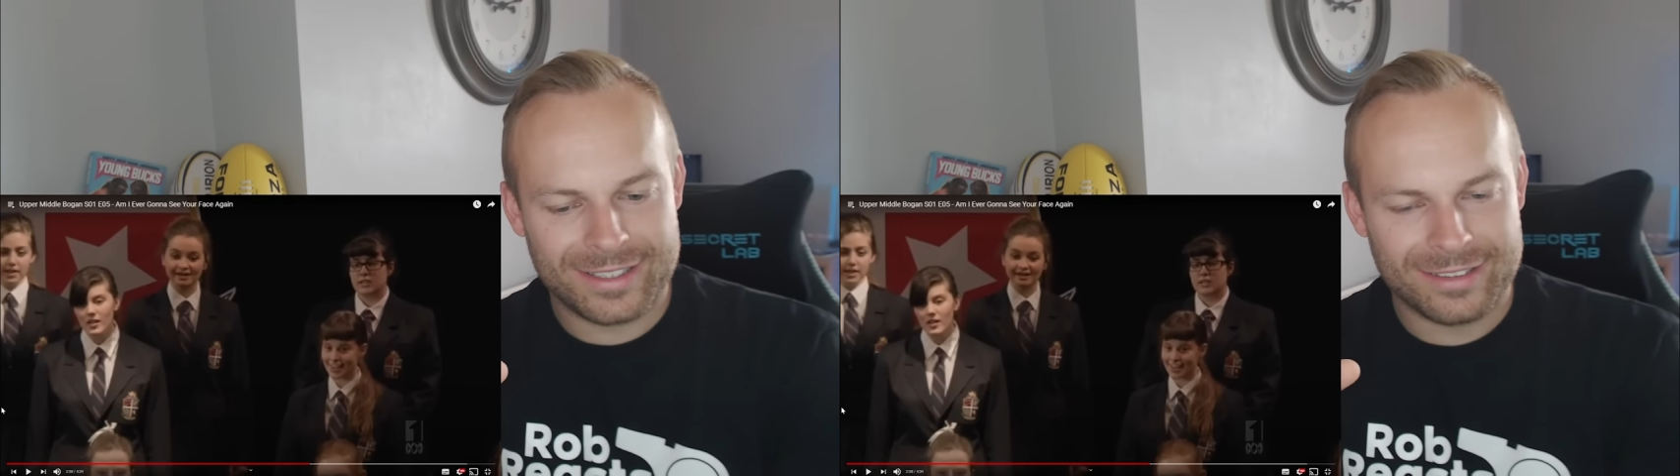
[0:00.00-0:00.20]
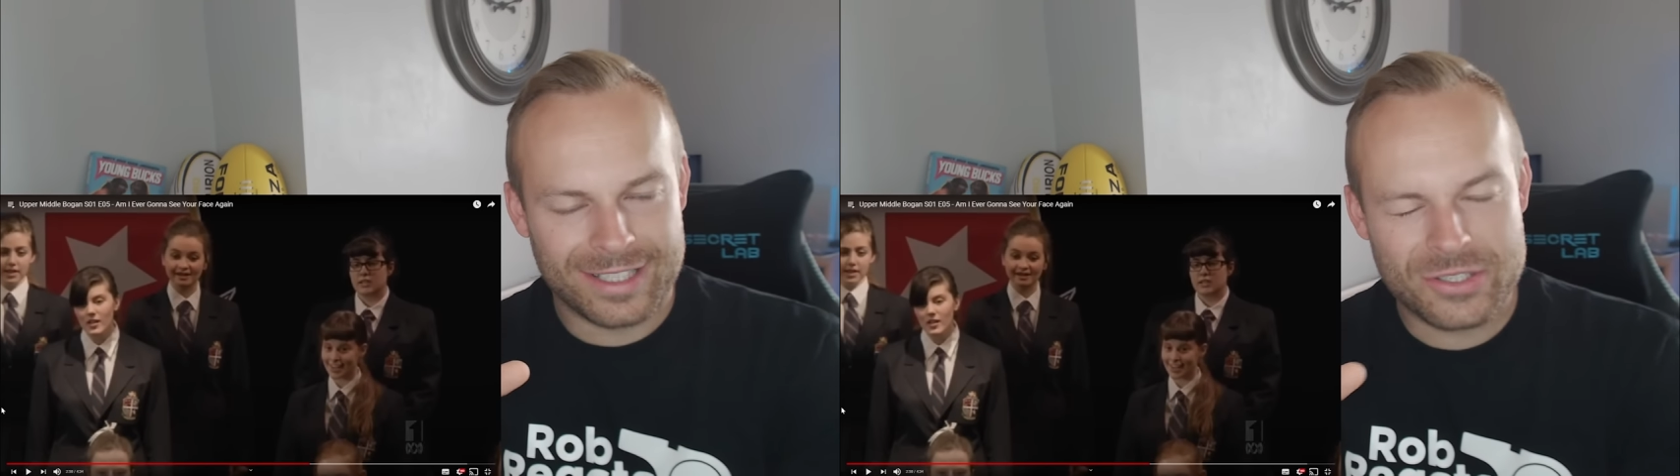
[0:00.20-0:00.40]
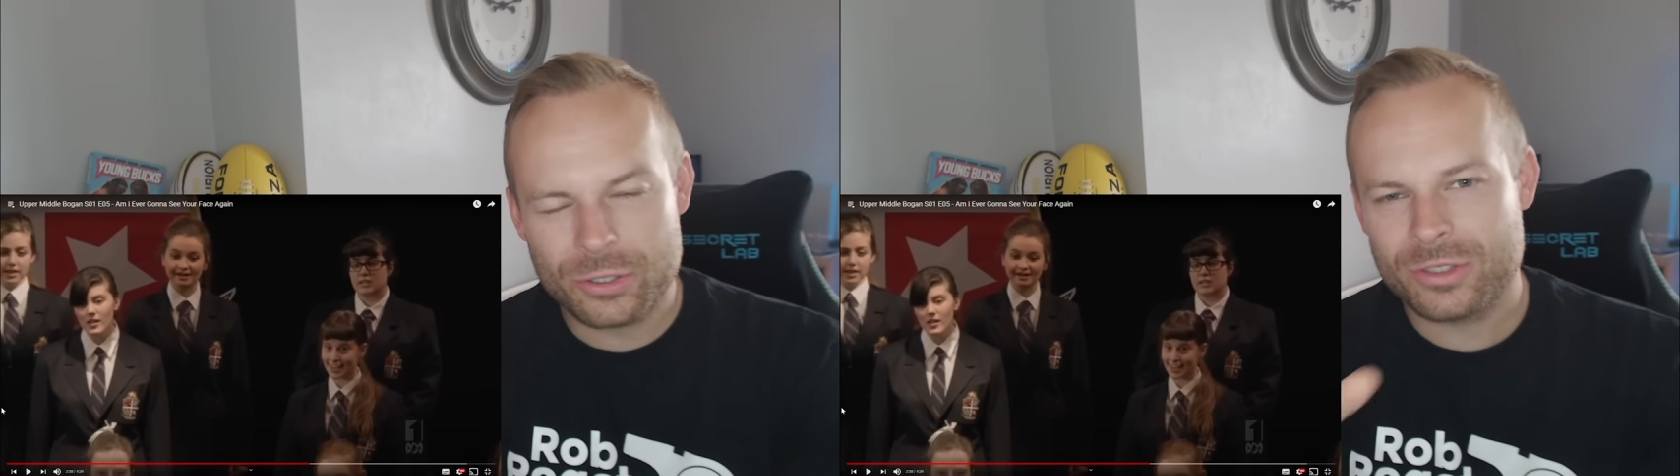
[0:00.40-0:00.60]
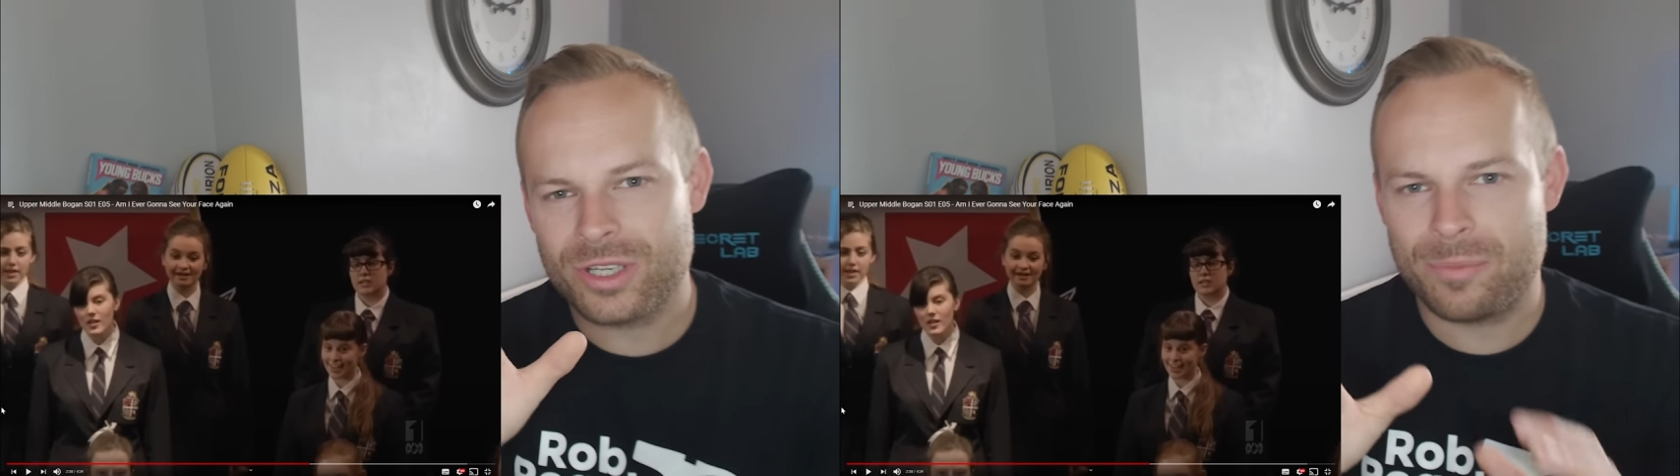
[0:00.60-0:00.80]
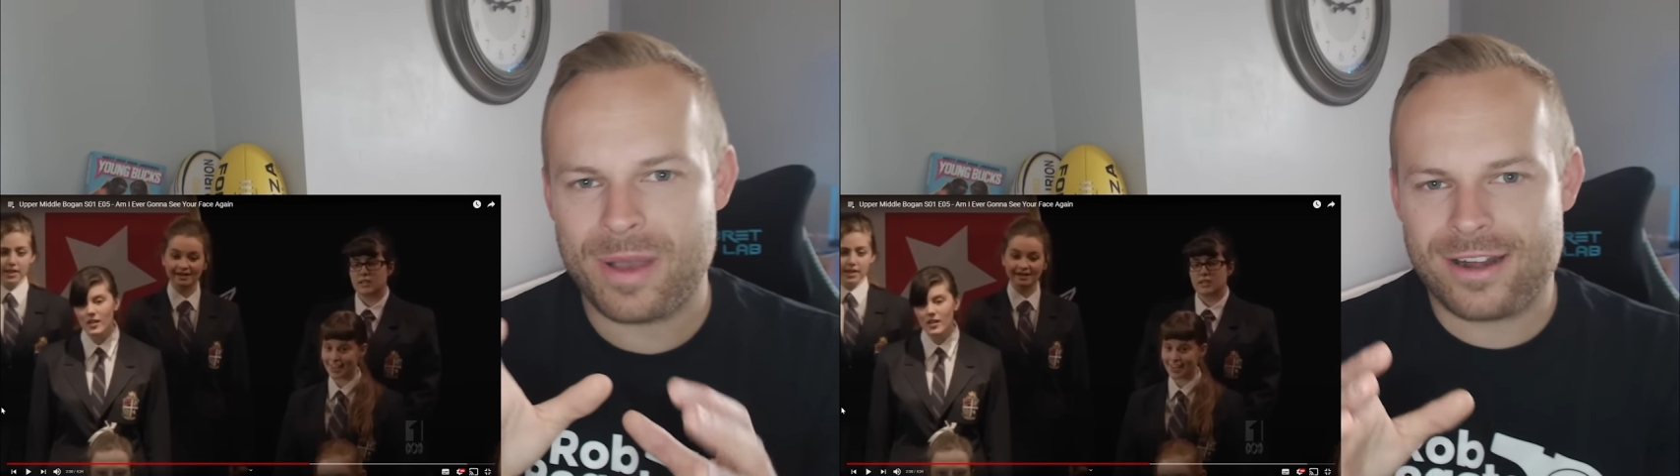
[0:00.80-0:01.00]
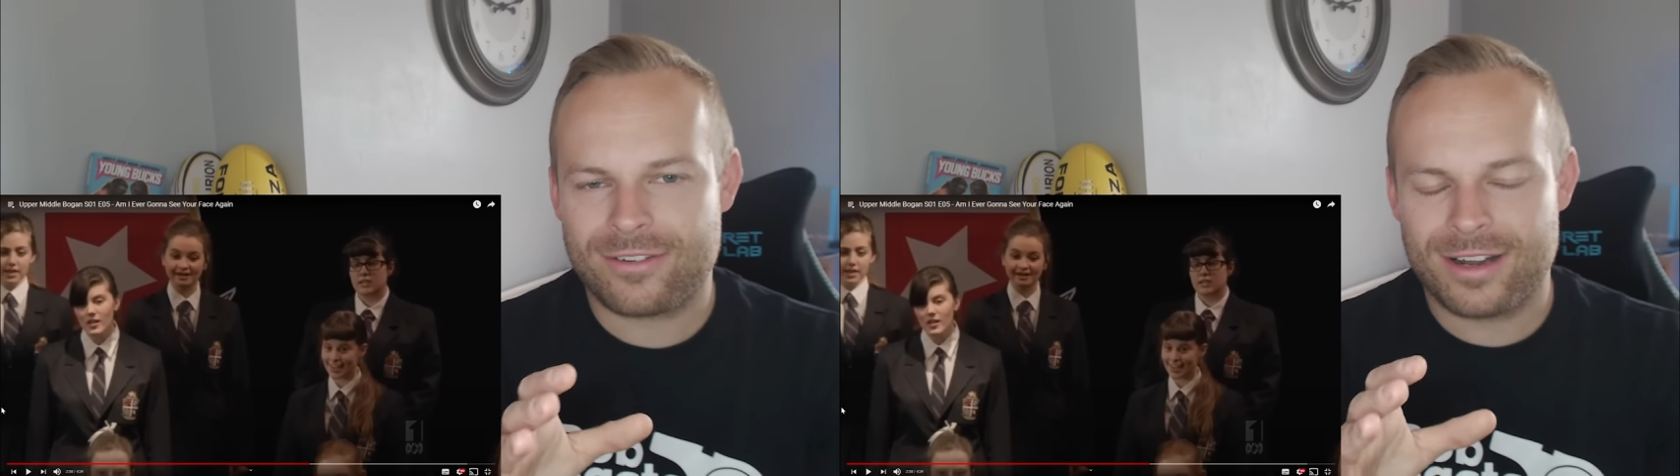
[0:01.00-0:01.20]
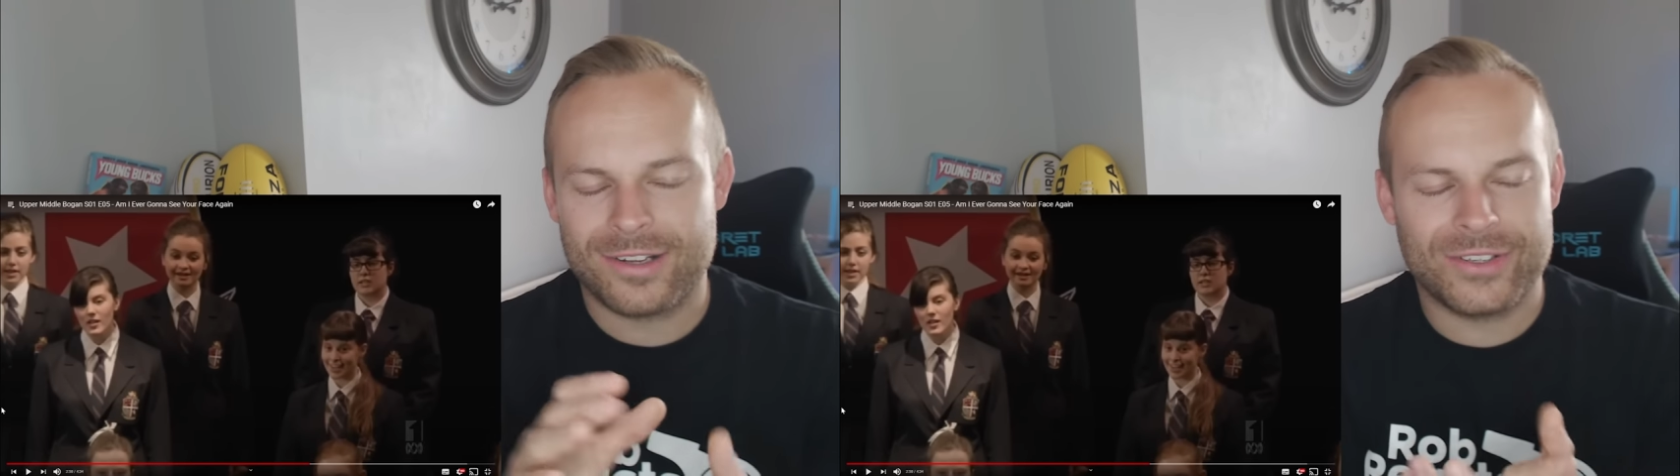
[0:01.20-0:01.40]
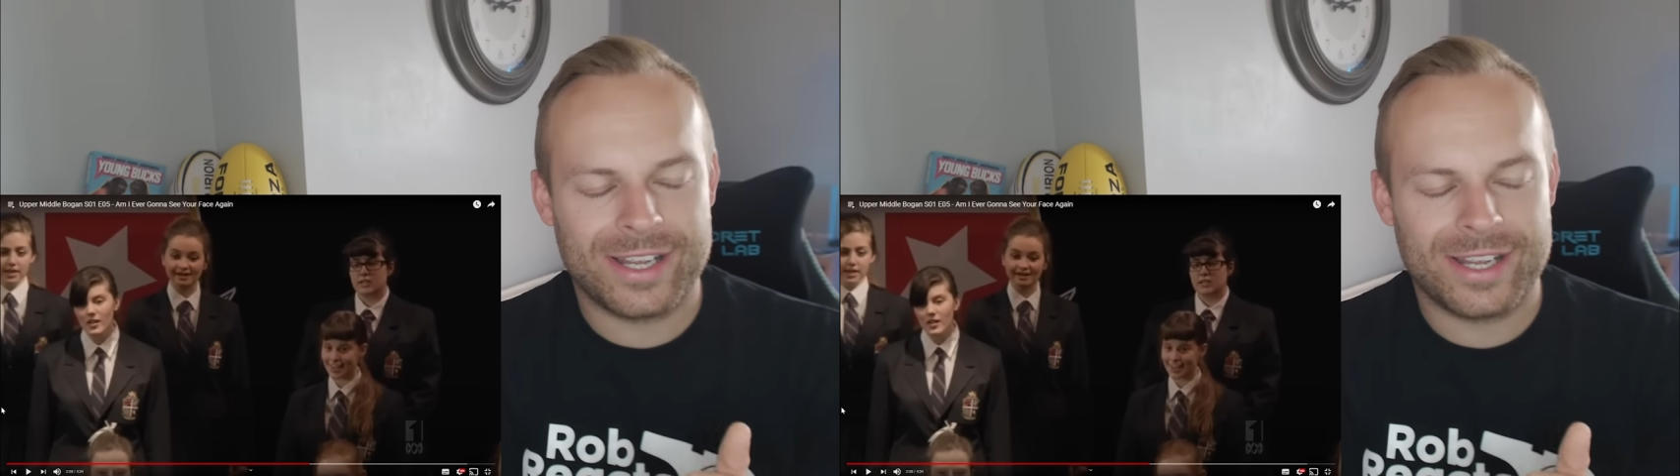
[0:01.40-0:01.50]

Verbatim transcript: There's also a background,